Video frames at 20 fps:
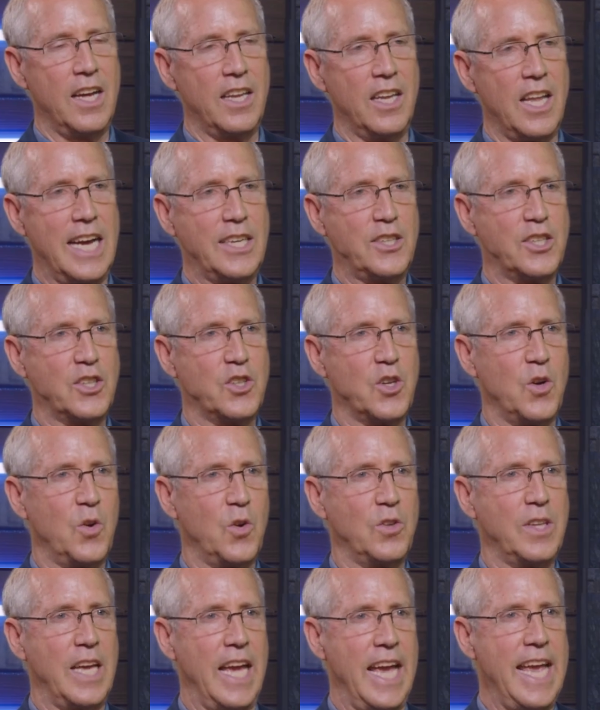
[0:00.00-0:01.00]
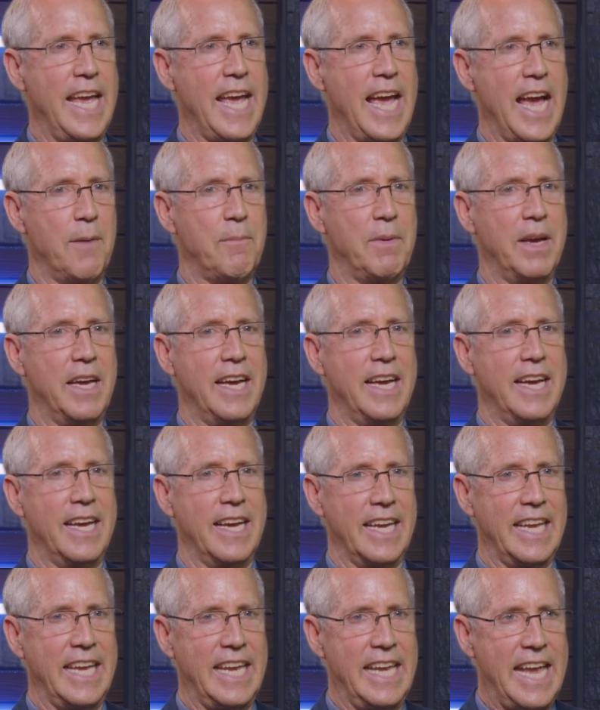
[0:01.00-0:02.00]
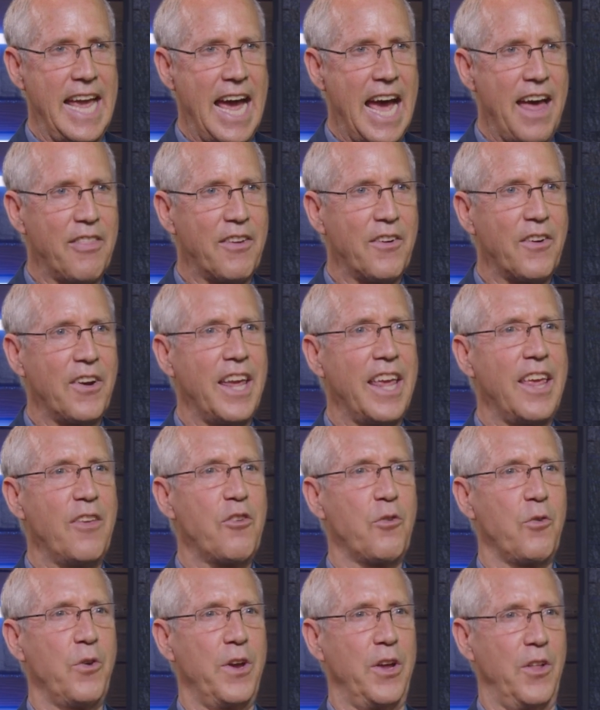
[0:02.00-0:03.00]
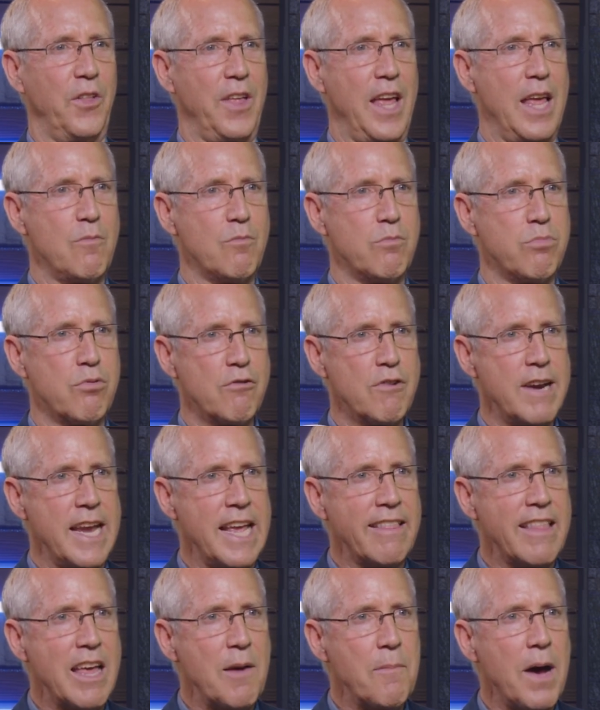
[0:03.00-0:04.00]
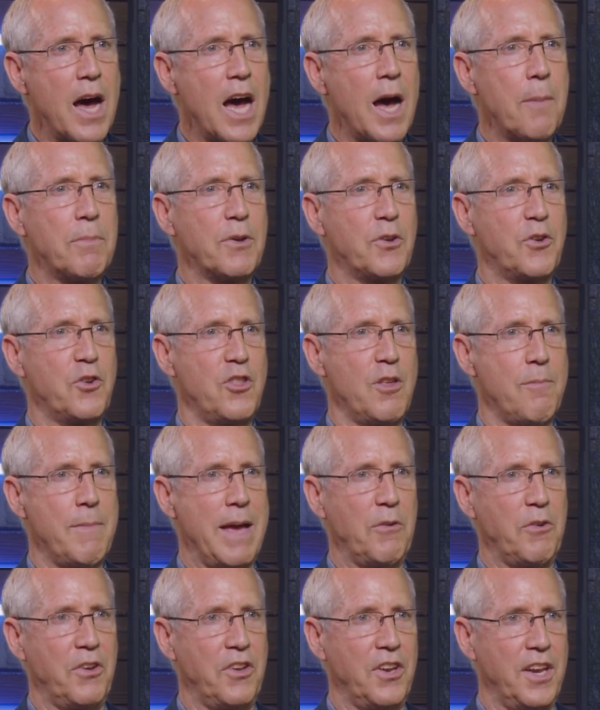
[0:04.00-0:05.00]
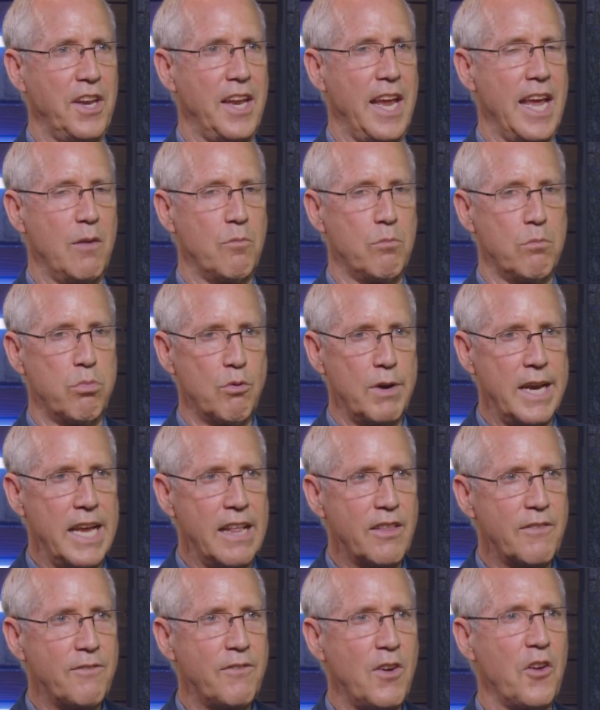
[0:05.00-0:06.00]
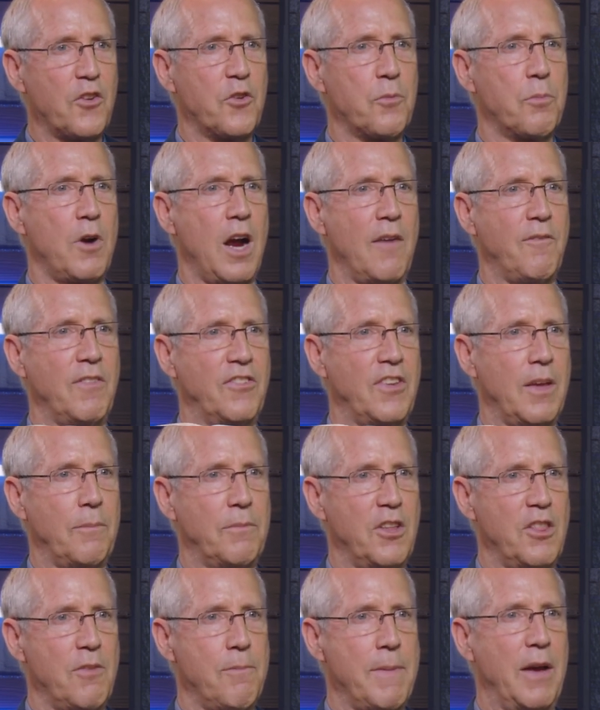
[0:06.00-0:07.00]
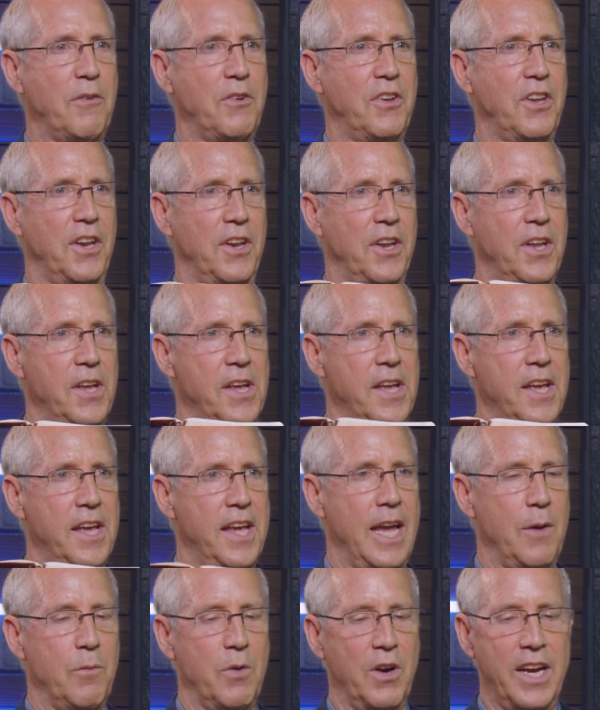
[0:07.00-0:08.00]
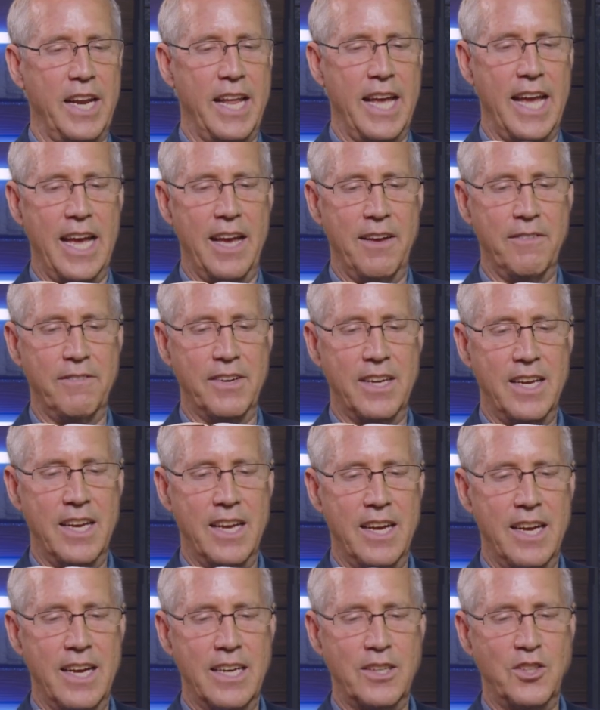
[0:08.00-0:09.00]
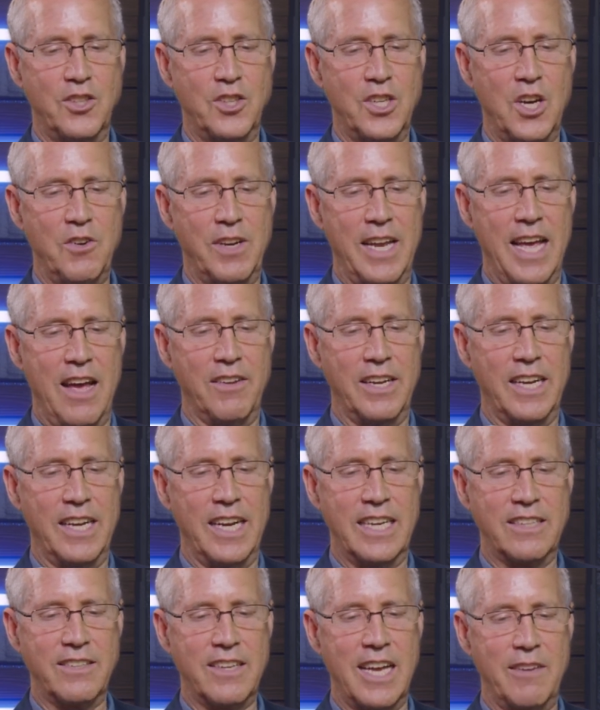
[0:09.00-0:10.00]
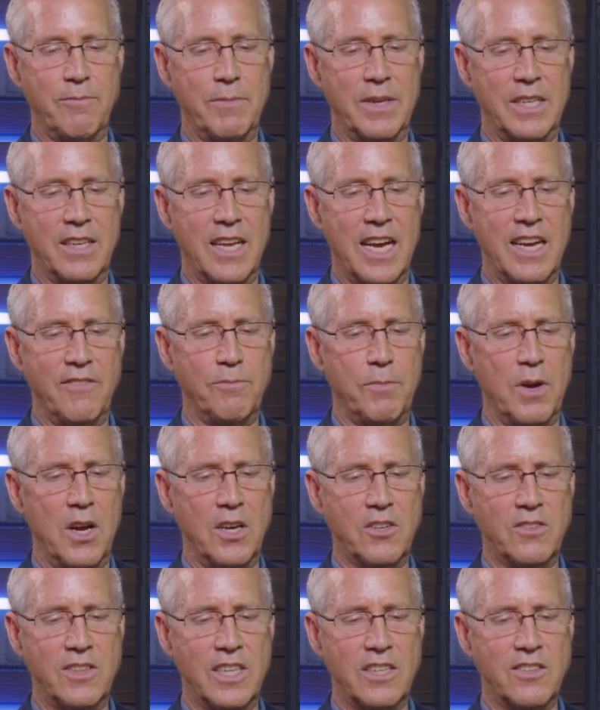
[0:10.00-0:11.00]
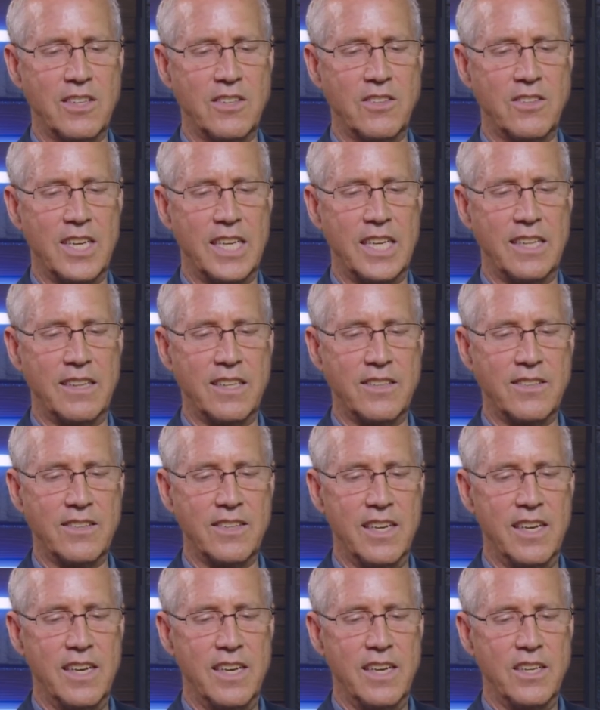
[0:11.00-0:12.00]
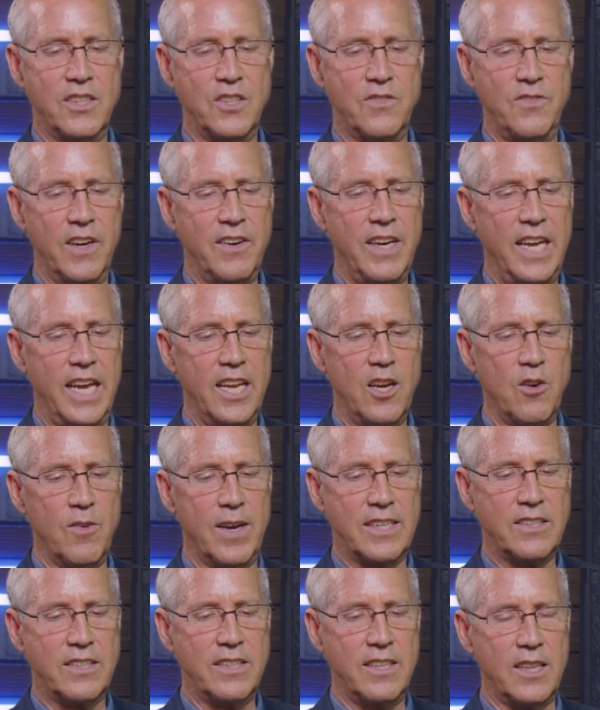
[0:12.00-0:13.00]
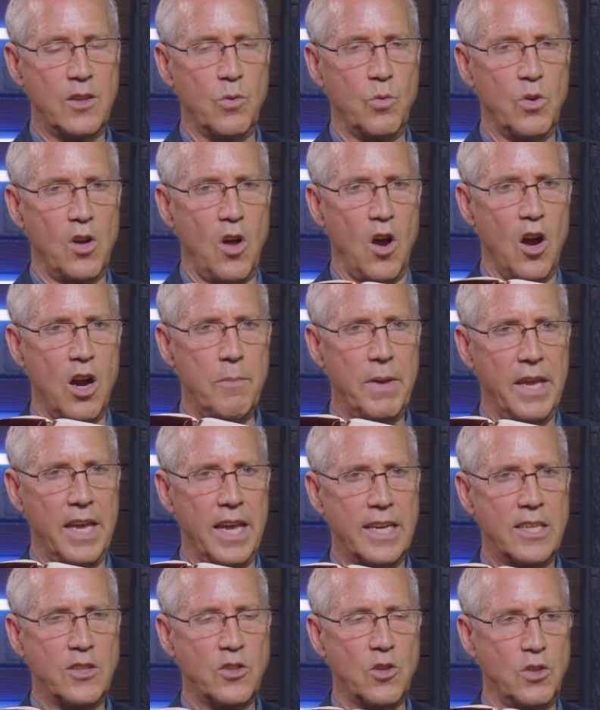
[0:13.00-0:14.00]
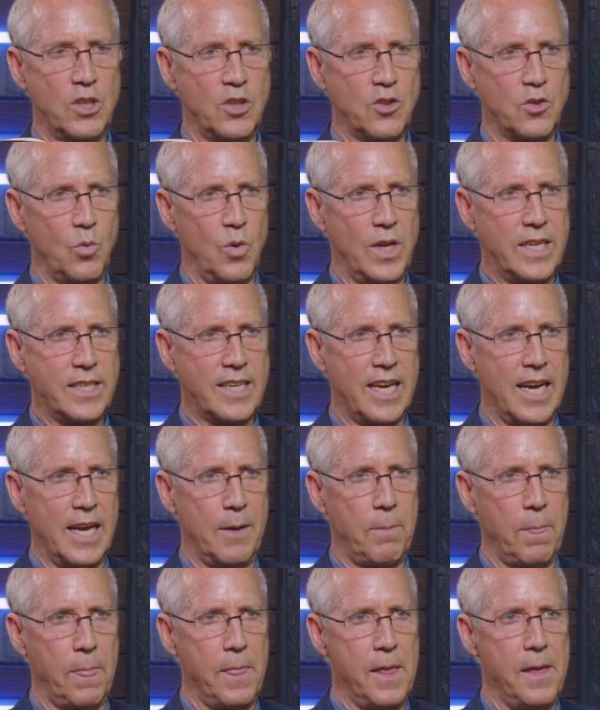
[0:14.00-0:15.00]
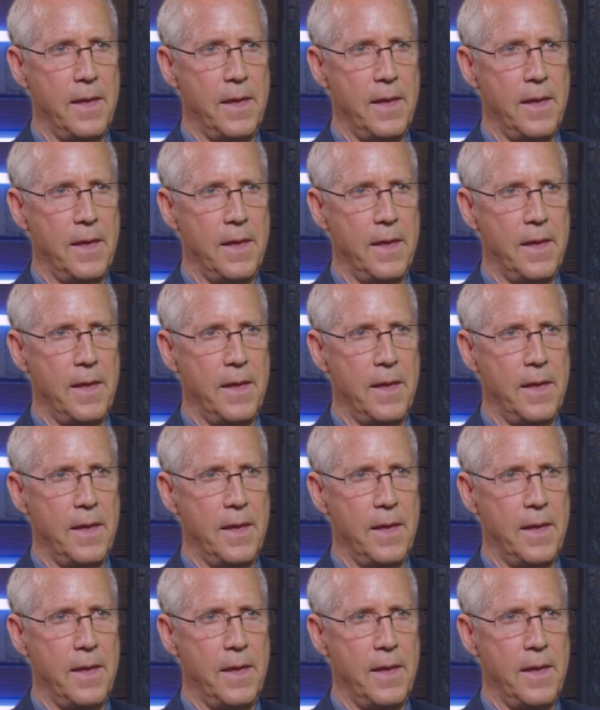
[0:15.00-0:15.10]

Elijah told Ahab, gather Israel and bring them up to the mountain and bring the false prophets up to the mountain, and we're going to have a showdown. And mm-hmm. as I've been, I've pondered this and studied this, it's very interesting that the word Armageddon is only used one time.